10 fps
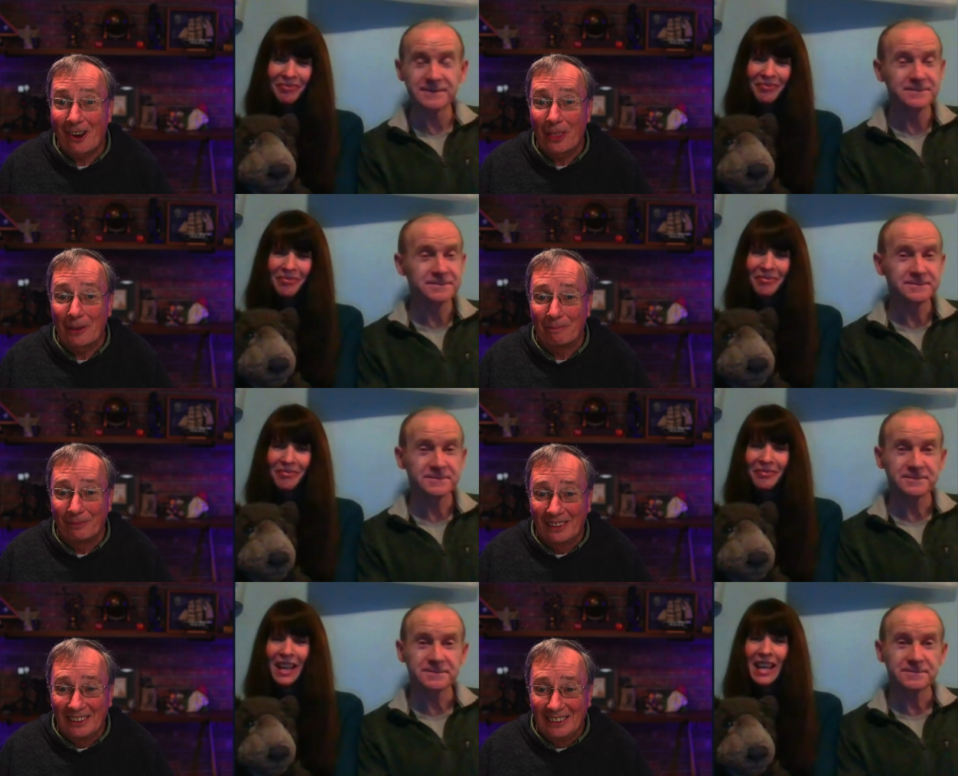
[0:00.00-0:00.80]
Speaker 1: them.
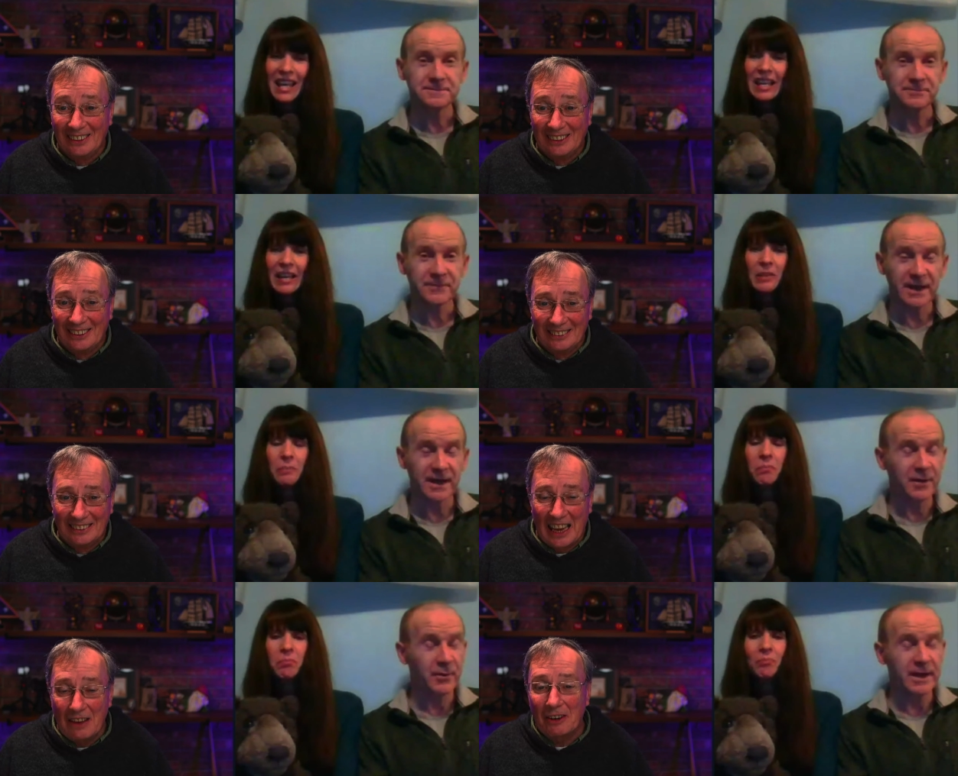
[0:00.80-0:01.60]

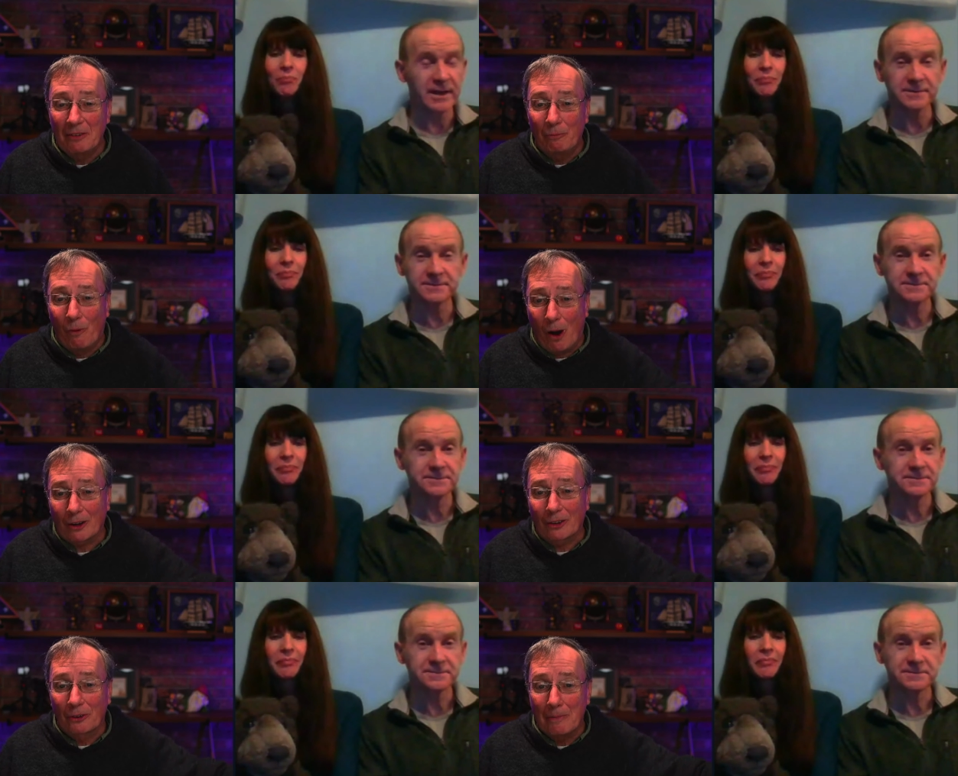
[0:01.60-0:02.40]
They even
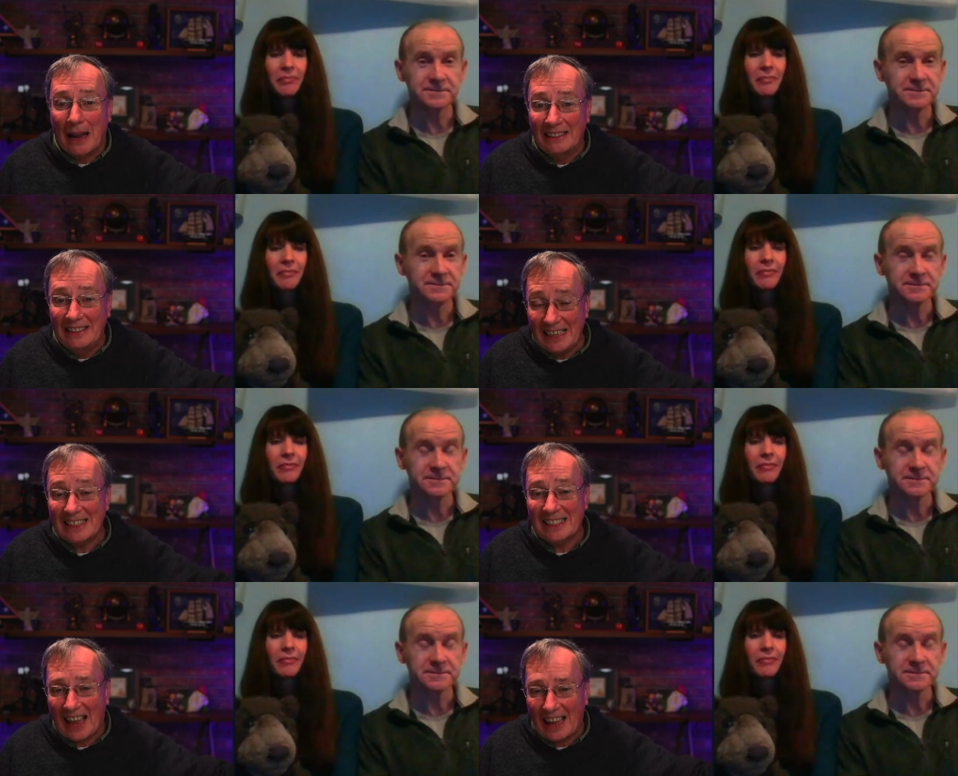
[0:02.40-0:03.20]
walked through my tent
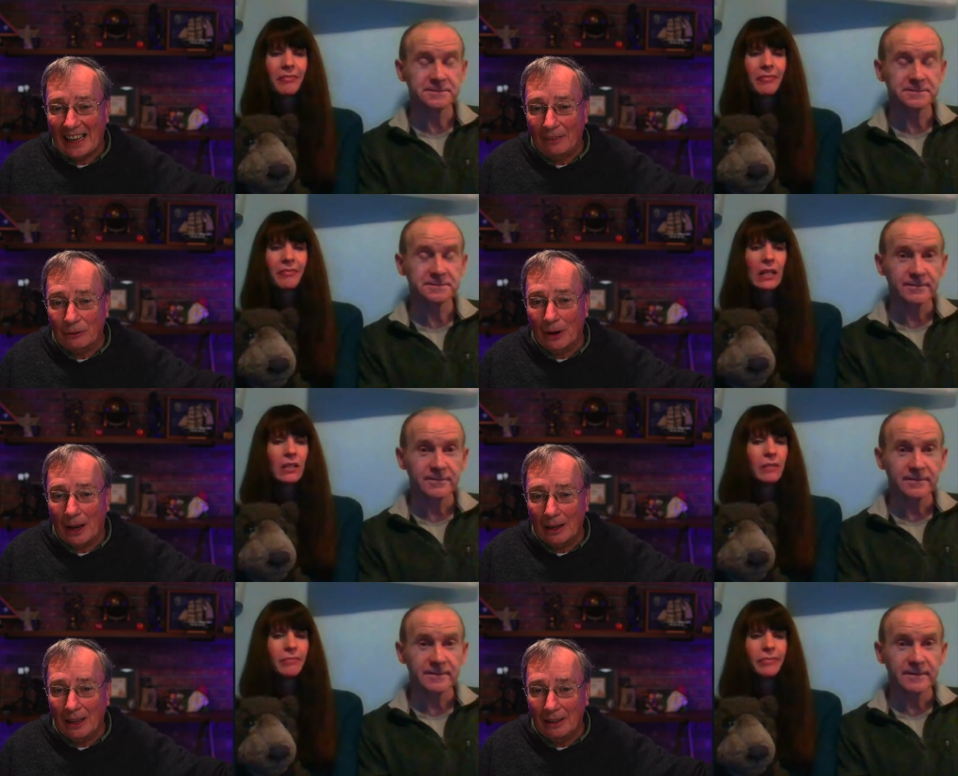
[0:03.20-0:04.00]
site after
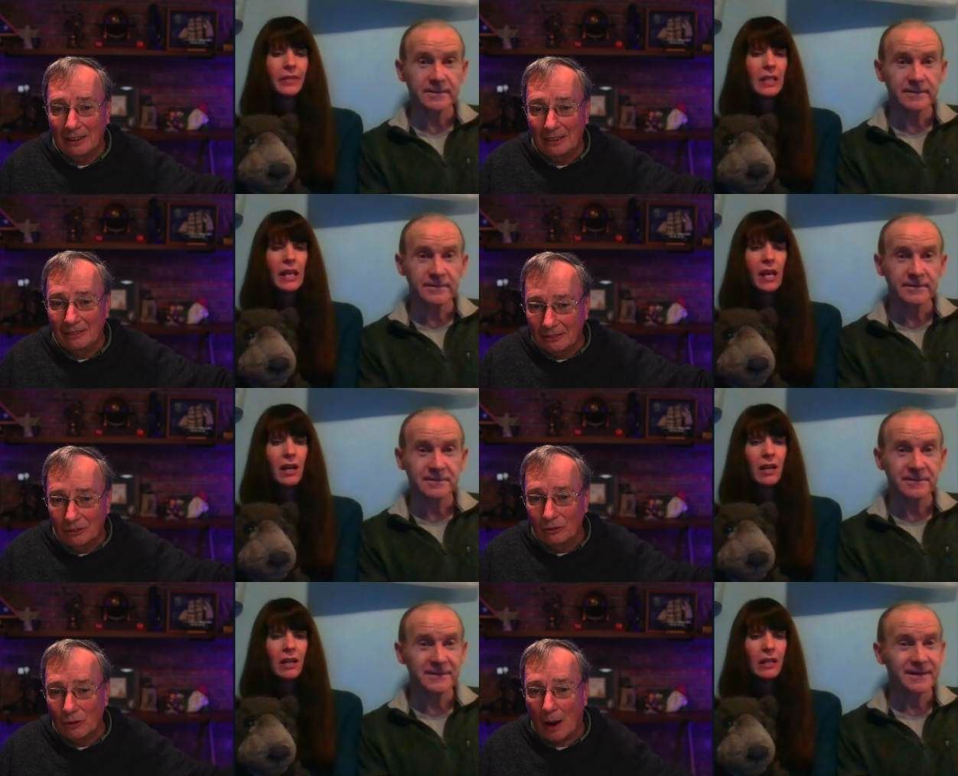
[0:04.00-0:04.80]
I had
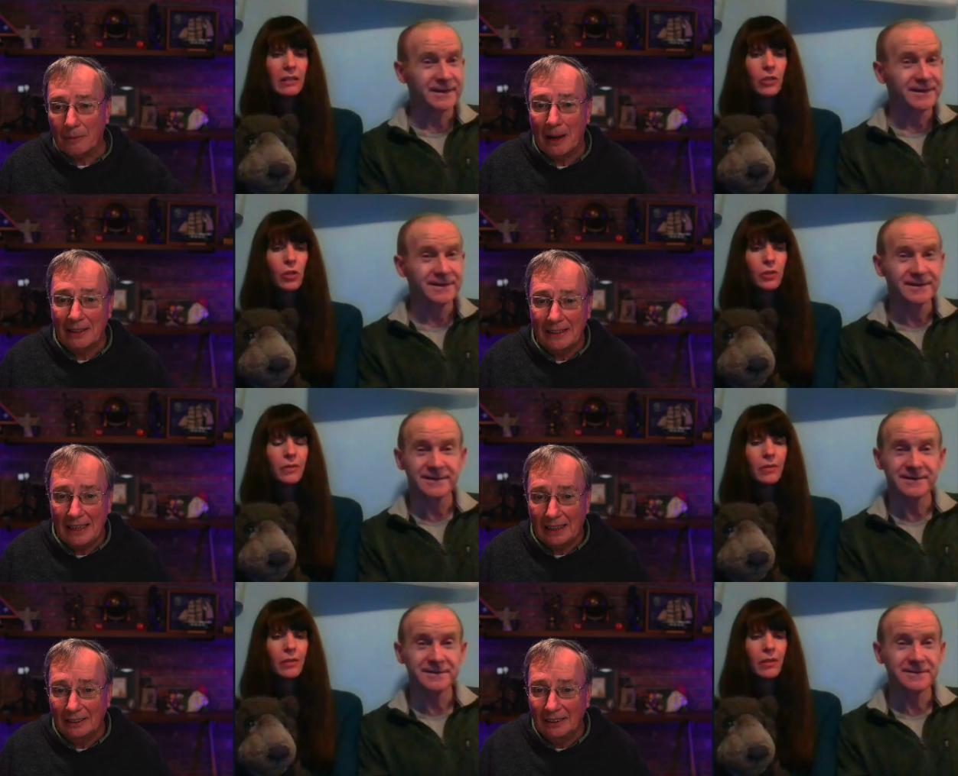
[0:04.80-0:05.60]
yeah. dropped my
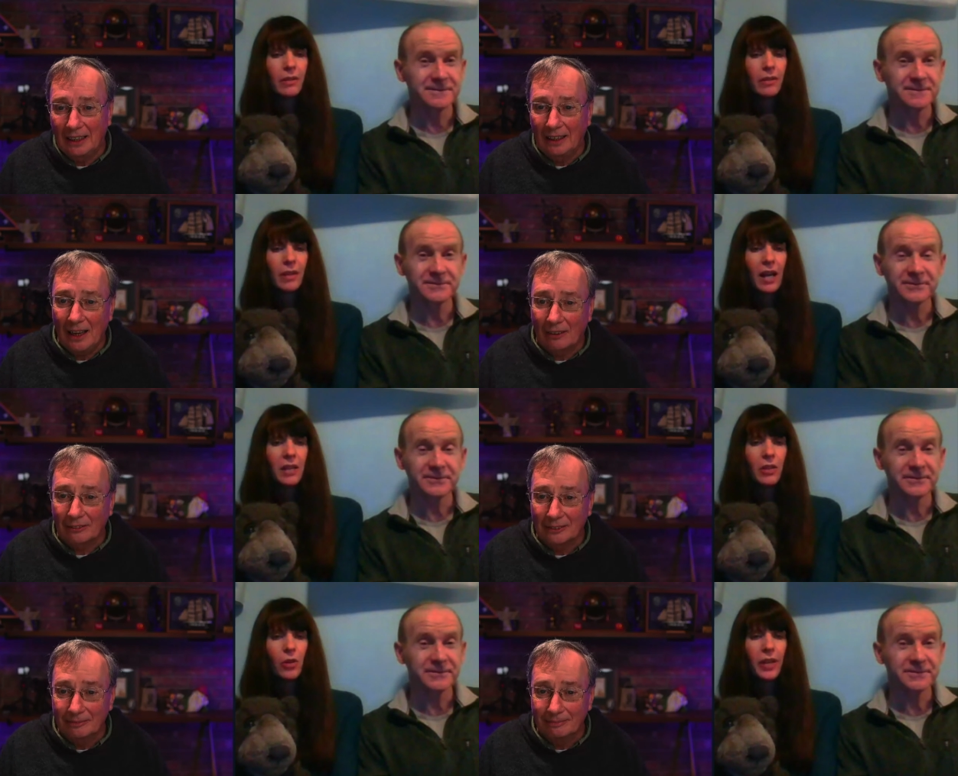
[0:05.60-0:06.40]
tent and left.
Speaker 2: I
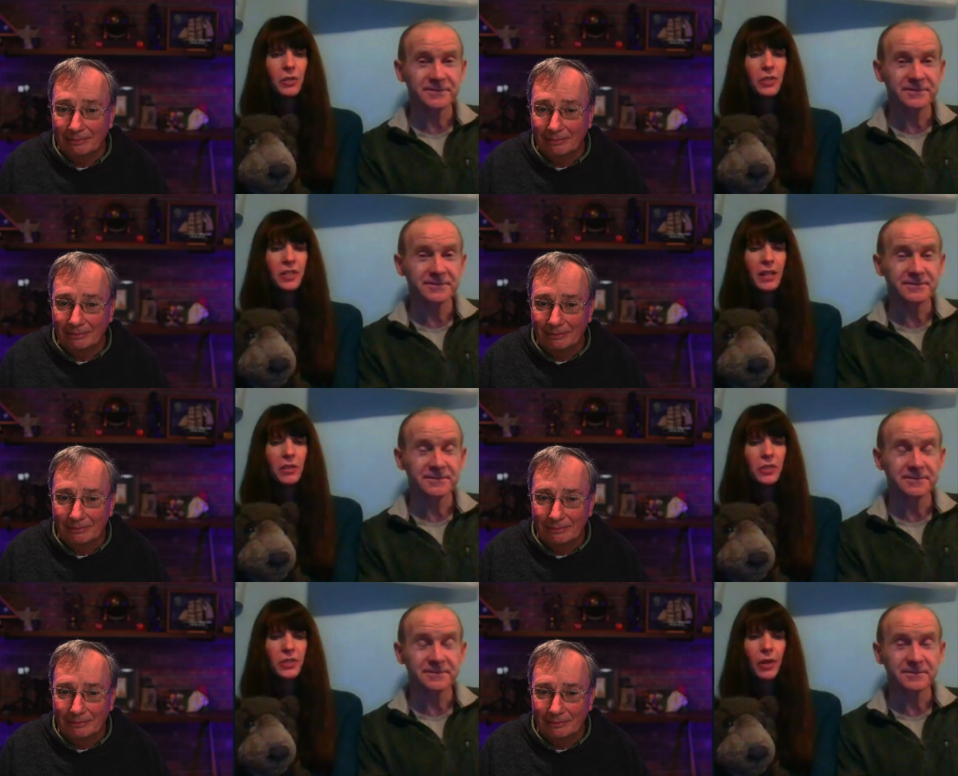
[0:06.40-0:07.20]
know that you said
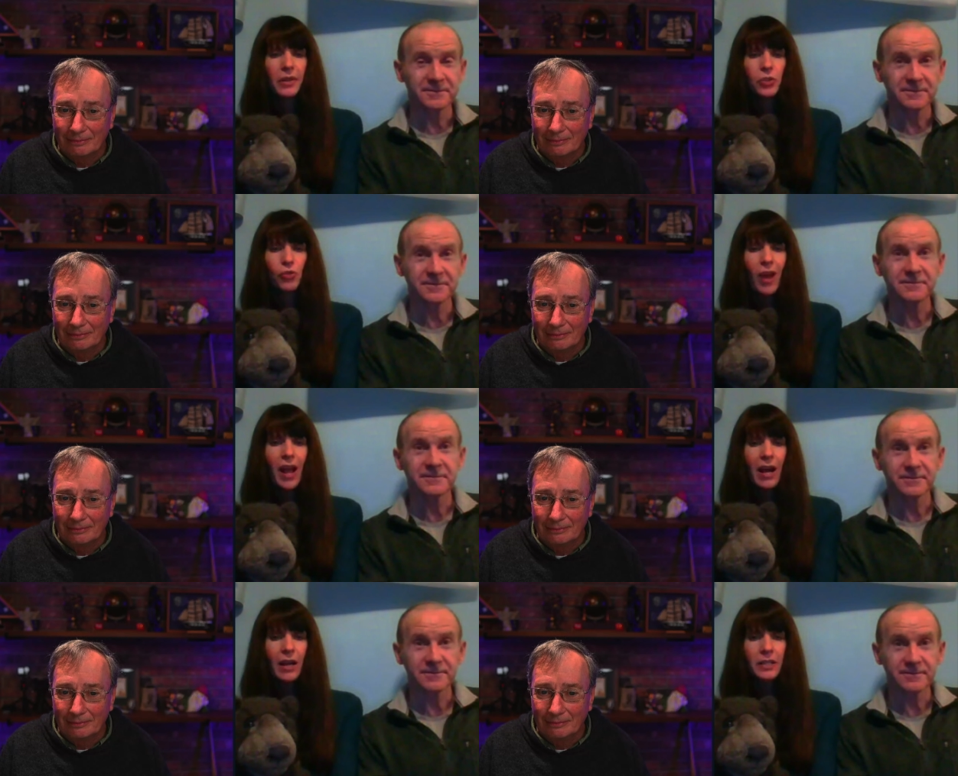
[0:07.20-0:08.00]
you saw the
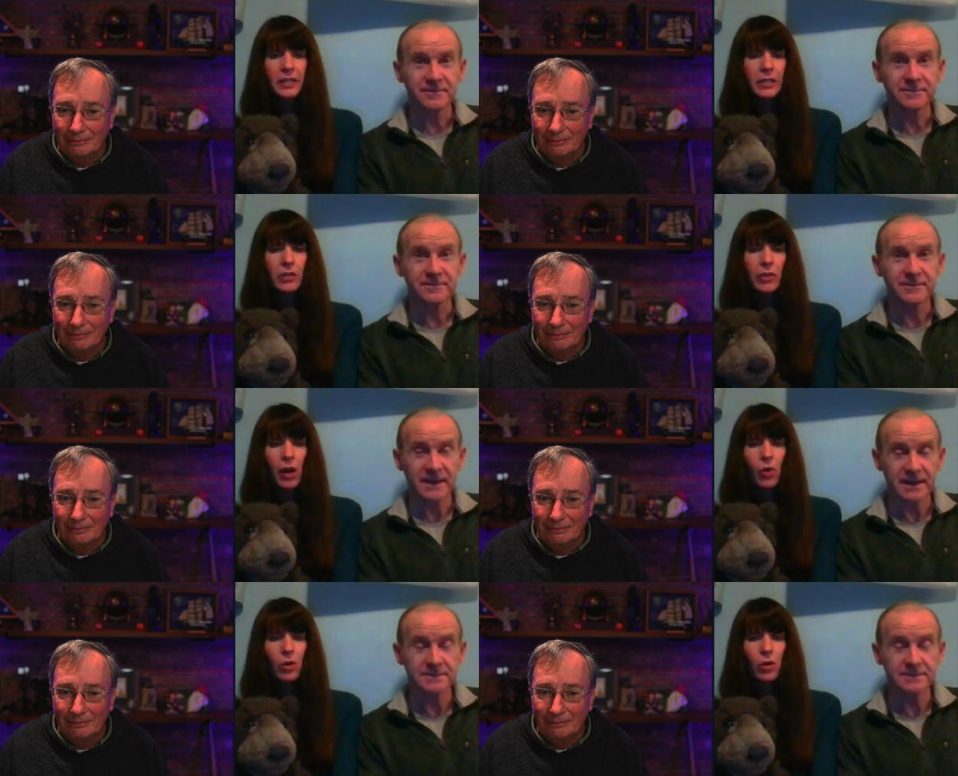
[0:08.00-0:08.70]
tracks, you know. Yeah.